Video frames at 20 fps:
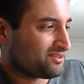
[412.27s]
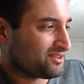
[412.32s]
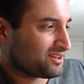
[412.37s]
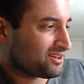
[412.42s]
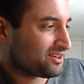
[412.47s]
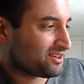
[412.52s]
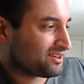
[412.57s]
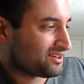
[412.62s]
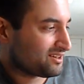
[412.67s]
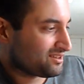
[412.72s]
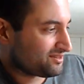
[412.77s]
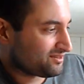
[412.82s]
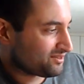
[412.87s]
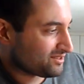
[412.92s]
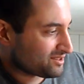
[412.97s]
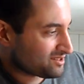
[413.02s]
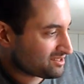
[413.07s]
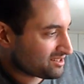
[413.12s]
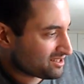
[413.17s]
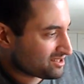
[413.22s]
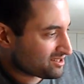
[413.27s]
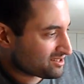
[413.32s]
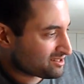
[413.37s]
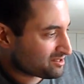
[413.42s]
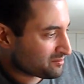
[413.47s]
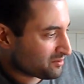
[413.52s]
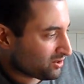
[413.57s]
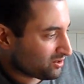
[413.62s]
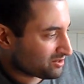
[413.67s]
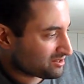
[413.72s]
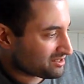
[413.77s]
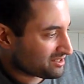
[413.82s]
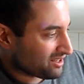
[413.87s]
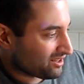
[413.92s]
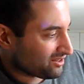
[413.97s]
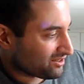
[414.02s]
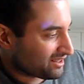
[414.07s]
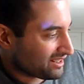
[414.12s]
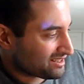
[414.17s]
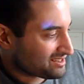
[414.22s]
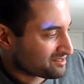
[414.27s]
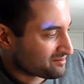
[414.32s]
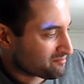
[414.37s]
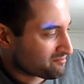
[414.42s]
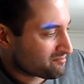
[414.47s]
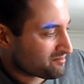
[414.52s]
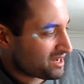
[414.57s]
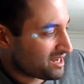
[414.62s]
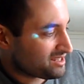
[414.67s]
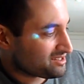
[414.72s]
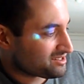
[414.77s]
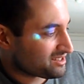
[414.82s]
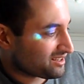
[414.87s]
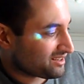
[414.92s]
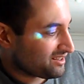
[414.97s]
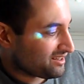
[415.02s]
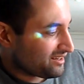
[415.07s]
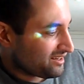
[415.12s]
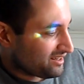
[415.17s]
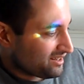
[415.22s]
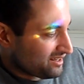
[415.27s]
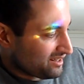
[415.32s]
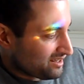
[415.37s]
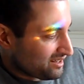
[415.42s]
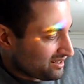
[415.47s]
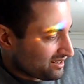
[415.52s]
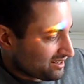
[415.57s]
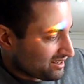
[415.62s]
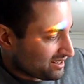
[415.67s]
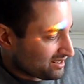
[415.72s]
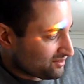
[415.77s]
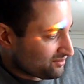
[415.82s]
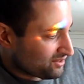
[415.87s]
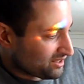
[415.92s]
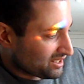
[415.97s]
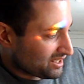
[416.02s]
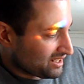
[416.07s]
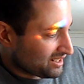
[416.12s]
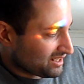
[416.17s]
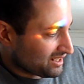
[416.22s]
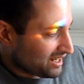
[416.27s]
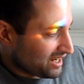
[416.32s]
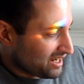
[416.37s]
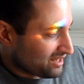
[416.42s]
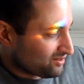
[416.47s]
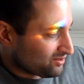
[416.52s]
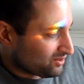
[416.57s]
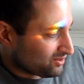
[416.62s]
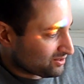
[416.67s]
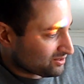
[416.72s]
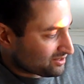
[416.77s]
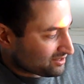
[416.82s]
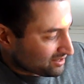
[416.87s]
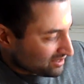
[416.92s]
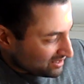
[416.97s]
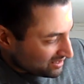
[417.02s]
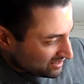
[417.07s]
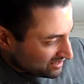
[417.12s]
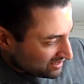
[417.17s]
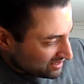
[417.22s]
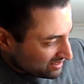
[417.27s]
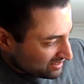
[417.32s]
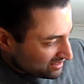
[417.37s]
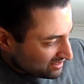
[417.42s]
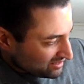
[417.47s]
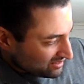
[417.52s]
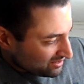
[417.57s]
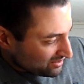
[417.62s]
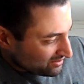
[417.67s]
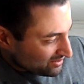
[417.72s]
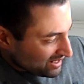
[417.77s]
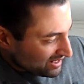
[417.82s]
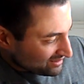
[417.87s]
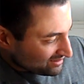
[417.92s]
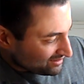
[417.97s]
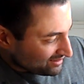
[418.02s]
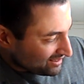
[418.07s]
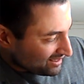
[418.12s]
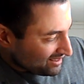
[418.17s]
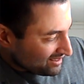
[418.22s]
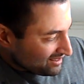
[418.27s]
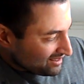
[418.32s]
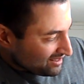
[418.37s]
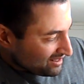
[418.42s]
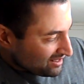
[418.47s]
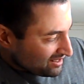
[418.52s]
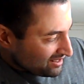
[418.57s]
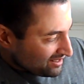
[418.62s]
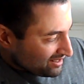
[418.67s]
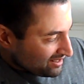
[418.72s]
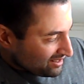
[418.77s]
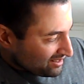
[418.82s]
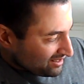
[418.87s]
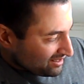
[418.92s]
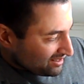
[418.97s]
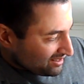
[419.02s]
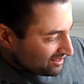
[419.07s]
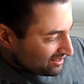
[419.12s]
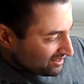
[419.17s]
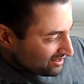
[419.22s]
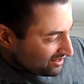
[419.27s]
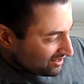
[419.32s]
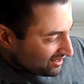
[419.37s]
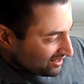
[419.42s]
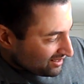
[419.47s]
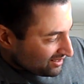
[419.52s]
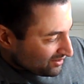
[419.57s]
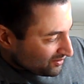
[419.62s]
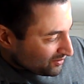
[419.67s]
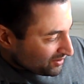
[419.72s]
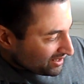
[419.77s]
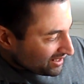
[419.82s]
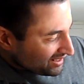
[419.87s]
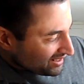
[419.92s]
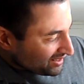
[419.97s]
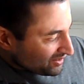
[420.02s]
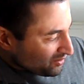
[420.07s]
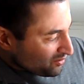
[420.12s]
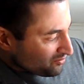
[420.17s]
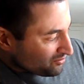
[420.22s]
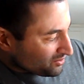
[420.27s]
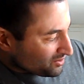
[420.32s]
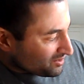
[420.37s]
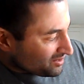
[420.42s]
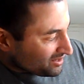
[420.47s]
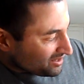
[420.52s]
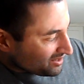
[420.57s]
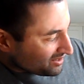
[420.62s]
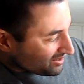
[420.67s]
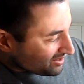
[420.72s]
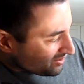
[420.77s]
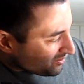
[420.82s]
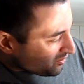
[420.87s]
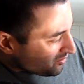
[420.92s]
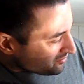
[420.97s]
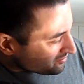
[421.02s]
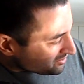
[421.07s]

For such a small cell, that's amazing. And if I get it angled correctly, we're getting over a